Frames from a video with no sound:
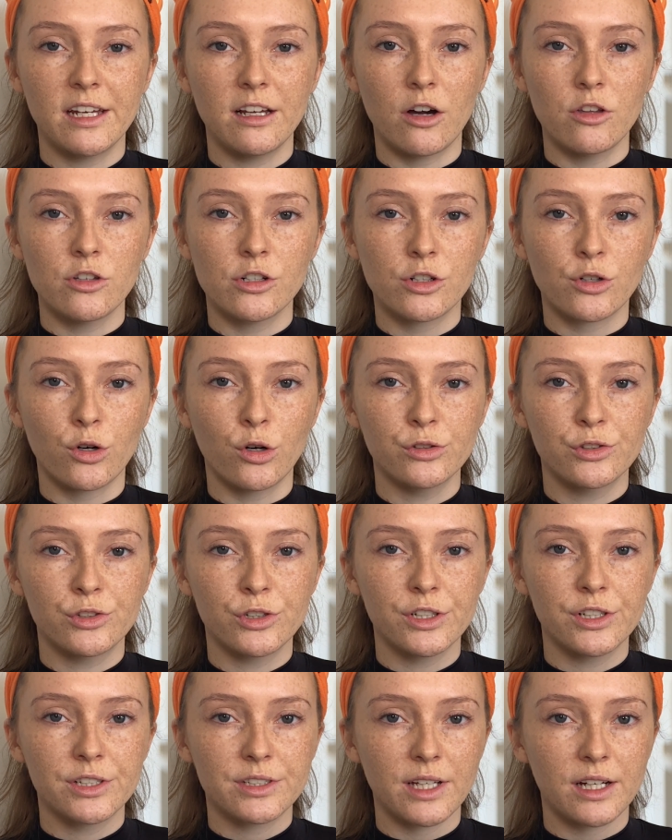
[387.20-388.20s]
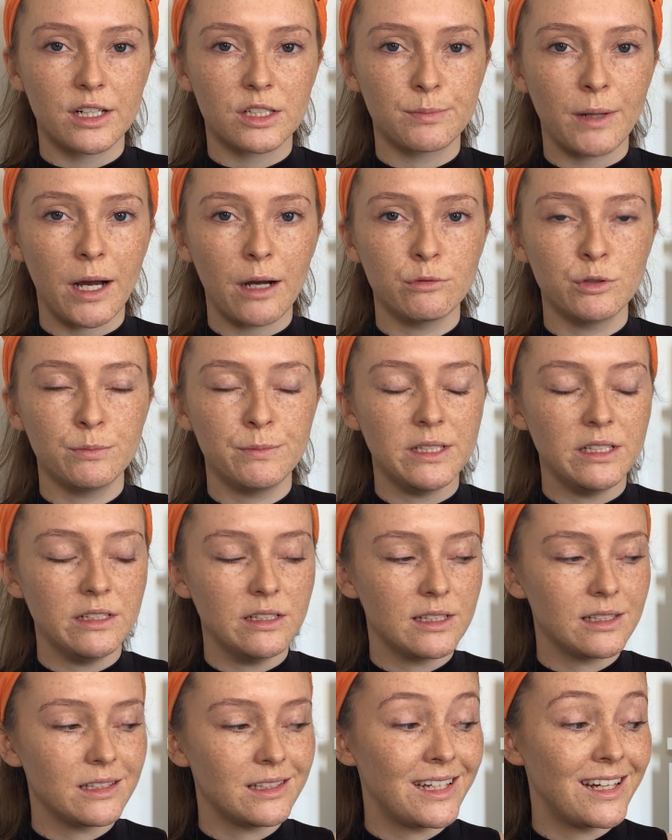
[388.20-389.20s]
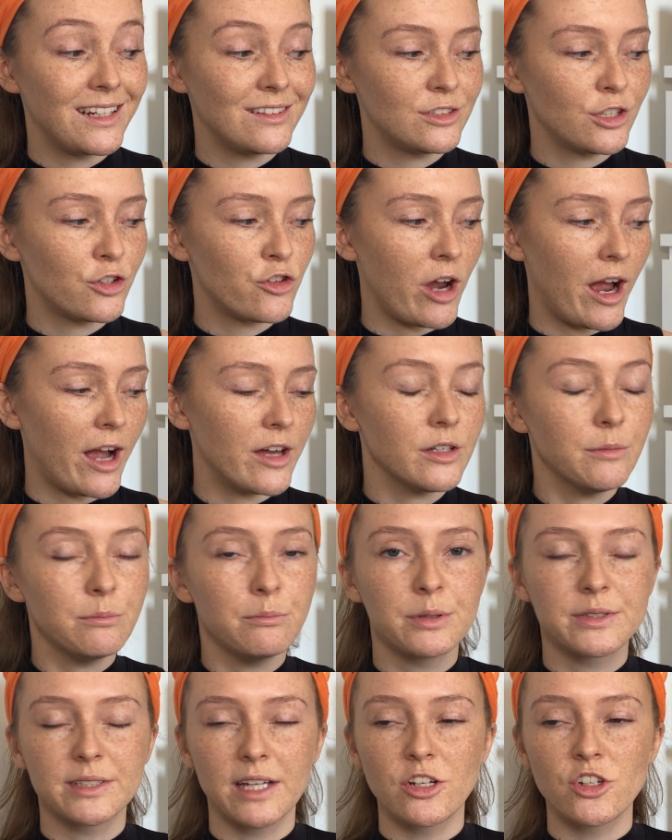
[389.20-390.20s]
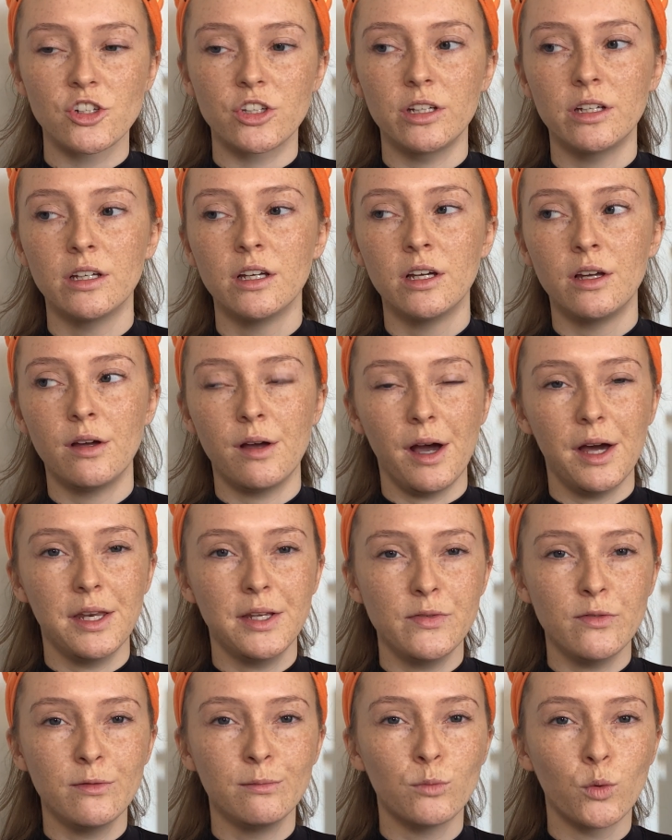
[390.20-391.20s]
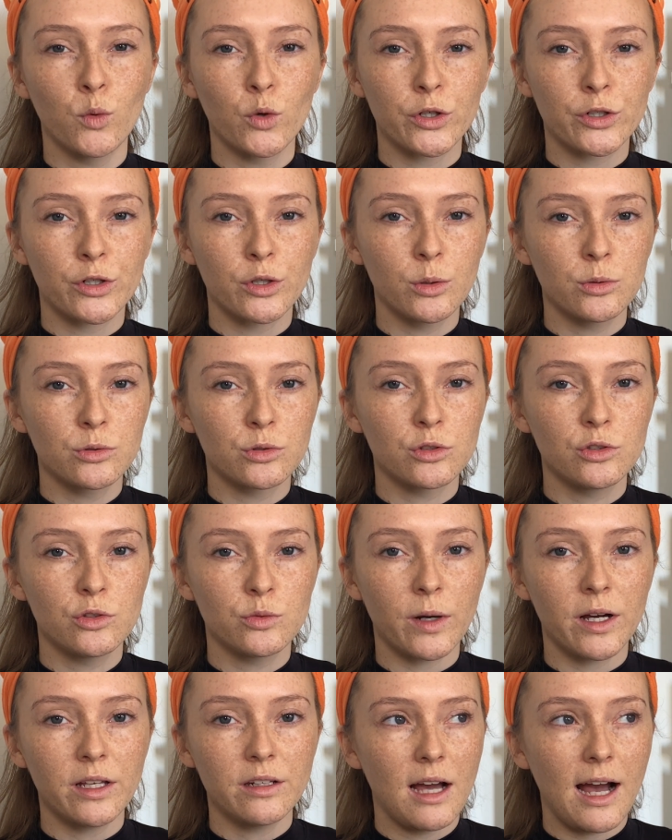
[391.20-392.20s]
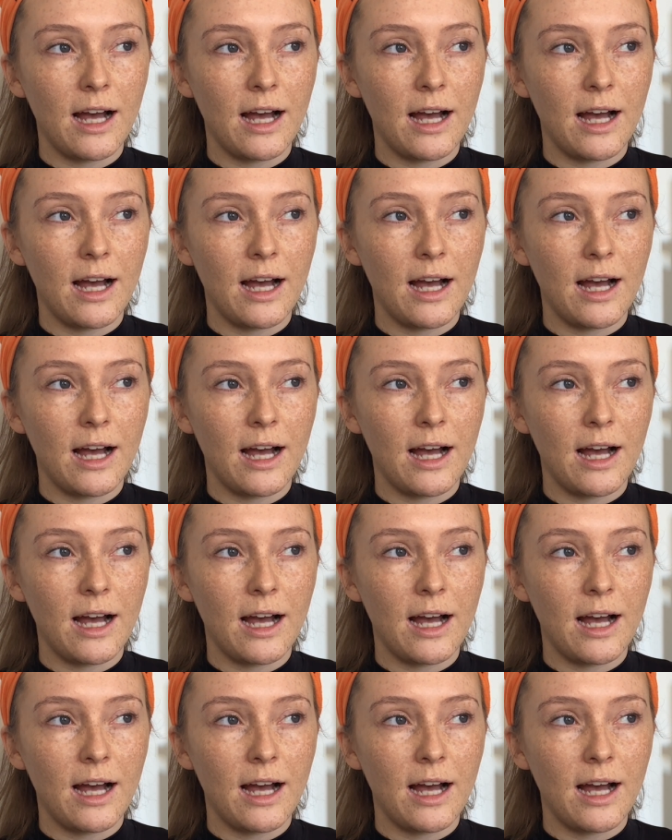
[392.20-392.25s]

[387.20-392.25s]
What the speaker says: other contour sticks, but I would be keen to try them, potentially an even more cool toned one.